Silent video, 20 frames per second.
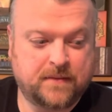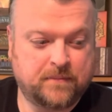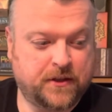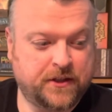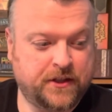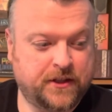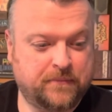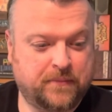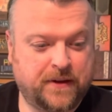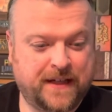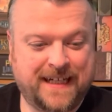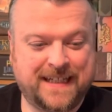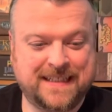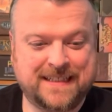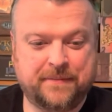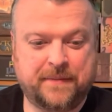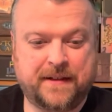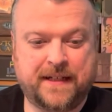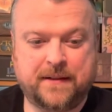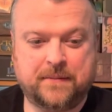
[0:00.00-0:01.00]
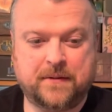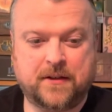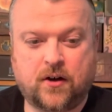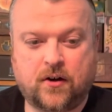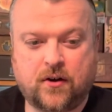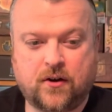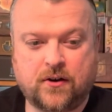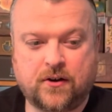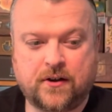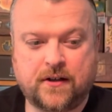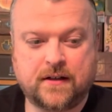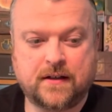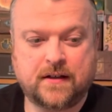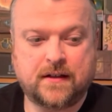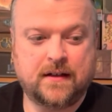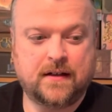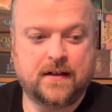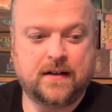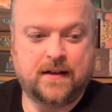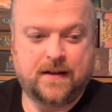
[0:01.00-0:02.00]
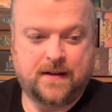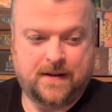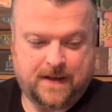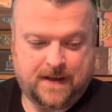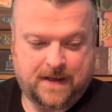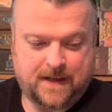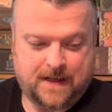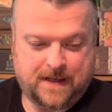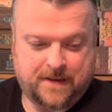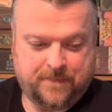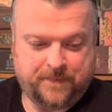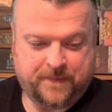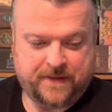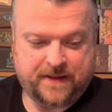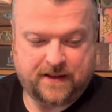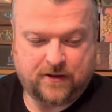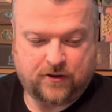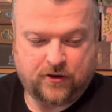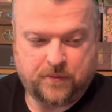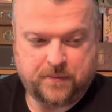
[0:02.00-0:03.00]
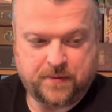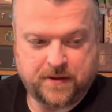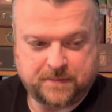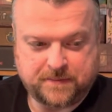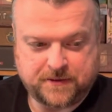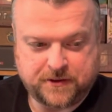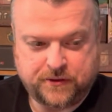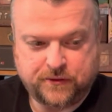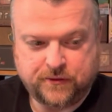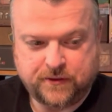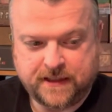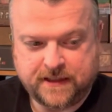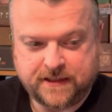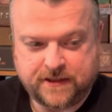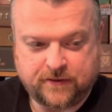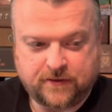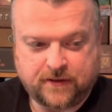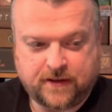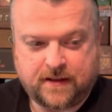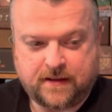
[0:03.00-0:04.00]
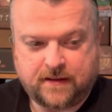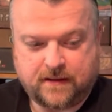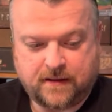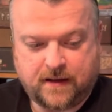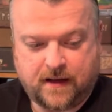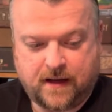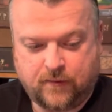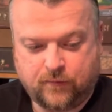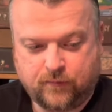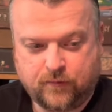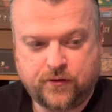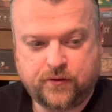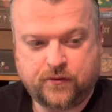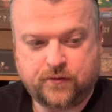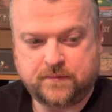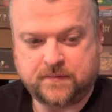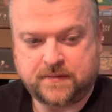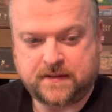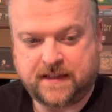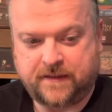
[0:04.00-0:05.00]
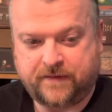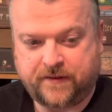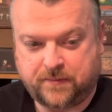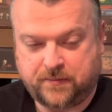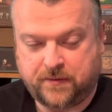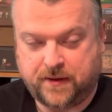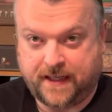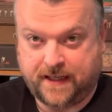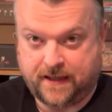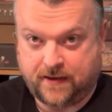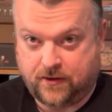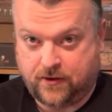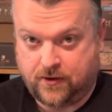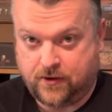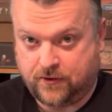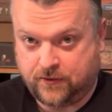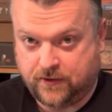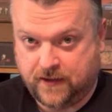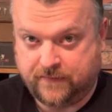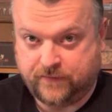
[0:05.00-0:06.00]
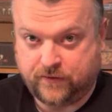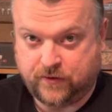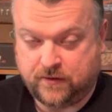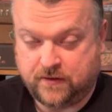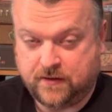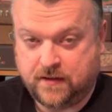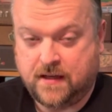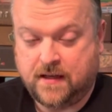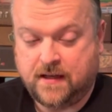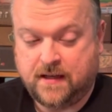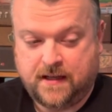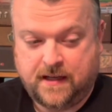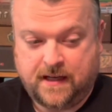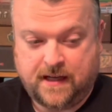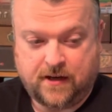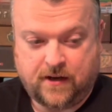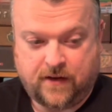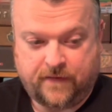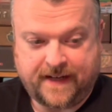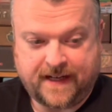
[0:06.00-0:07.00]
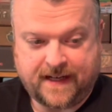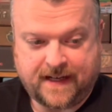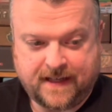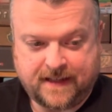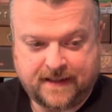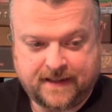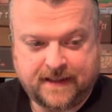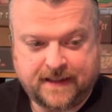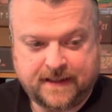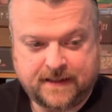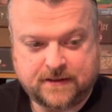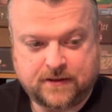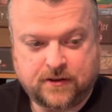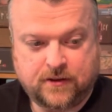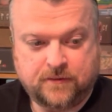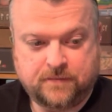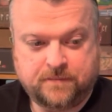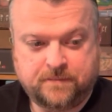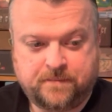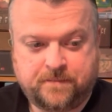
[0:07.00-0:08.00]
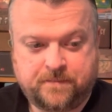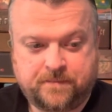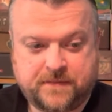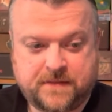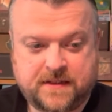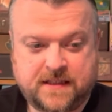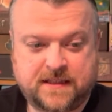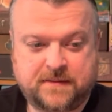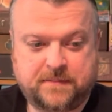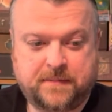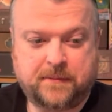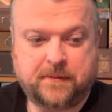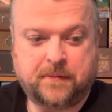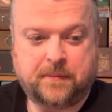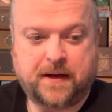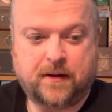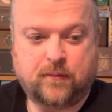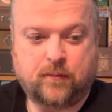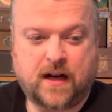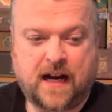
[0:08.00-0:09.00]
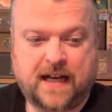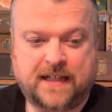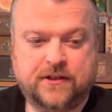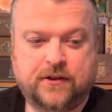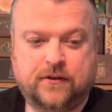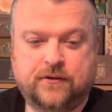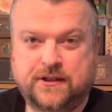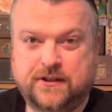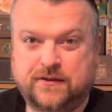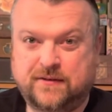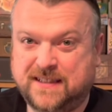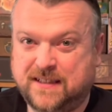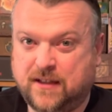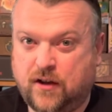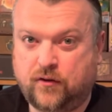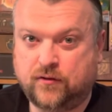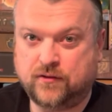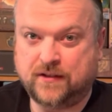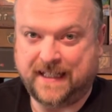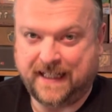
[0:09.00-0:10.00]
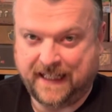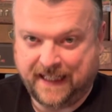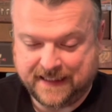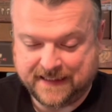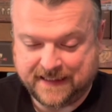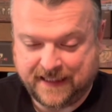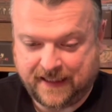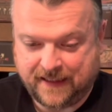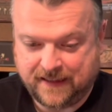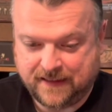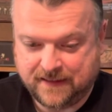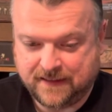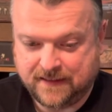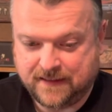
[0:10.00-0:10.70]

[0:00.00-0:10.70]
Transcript: But you can play easy, medium, and hard. Um, they'll open up the two additional uh, rooms if you're playing on a harder level and all that kind of thing. So just be prepared. What I showed you is only easy.